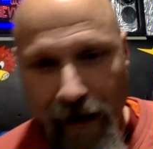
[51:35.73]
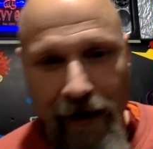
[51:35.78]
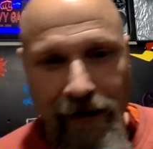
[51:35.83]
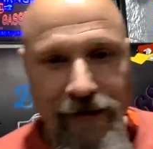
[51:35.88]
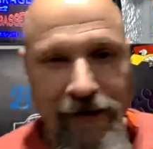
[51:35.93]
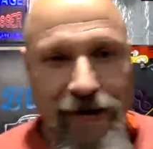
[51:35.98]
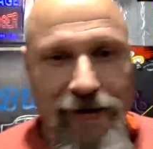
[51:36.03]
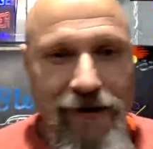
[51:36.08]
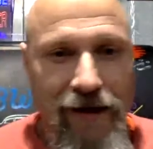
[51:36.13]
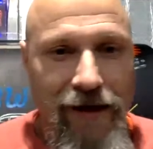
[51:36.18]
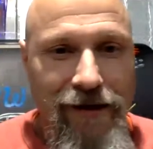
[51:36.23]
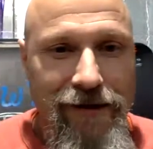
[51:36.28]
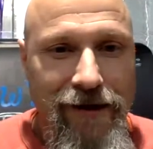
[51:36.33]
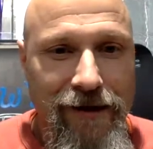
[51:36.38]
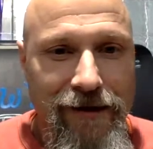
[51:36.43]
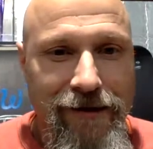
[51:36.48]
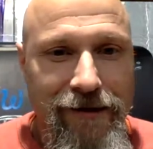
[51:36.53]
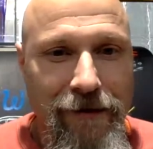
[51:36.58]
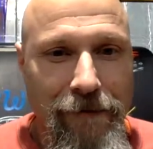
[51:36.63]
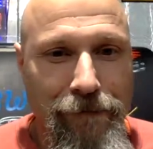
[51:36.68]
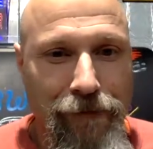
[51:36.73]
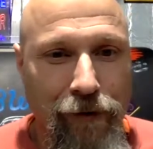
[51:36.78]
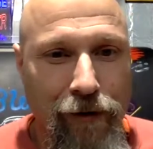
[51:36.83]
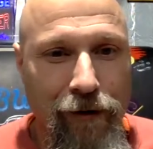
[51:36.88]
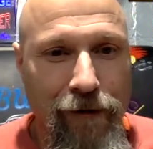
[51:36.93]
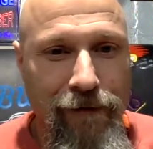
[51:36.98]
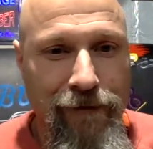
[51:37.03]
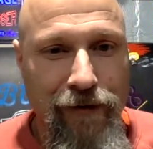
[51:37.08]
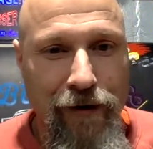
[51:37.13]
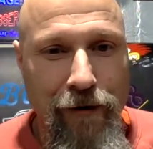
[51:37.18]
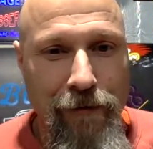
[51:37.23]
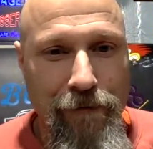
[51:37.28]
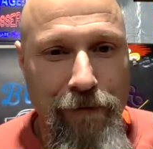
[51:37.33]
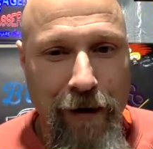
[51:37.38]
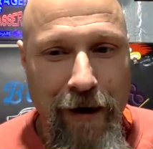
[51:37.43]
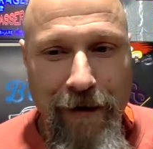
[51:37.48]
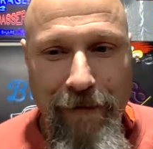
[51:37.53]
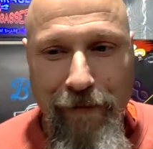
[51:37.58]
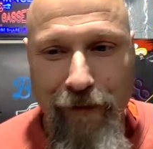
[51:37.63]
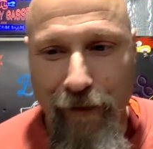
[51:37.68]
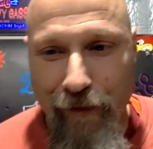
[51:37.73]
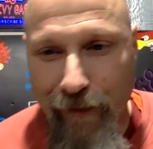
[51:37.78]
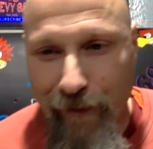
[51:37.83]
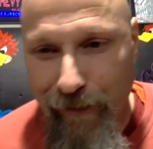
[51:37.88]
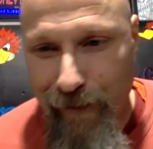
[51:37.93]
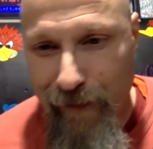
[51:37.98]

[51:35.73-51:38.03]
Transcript: I just approved 2 people.